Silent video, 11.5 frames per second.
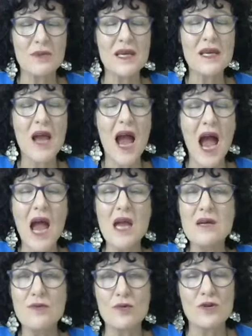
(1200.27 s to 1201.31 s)
being
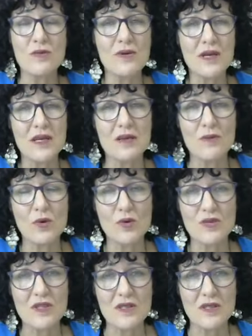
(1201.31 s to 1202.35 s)
able to bring in more
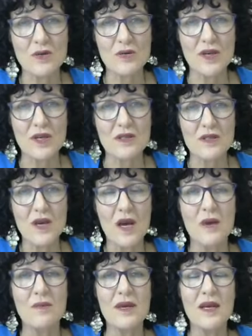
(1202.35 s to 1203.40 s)
stillness,
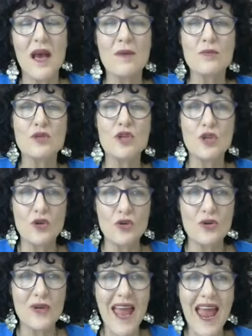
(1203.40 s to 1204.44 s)
be able to
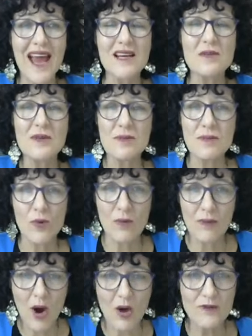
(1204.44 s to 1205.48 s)
learn how to be more
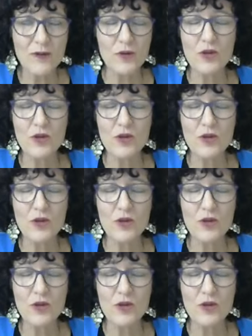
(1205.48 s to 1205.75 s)
mindful.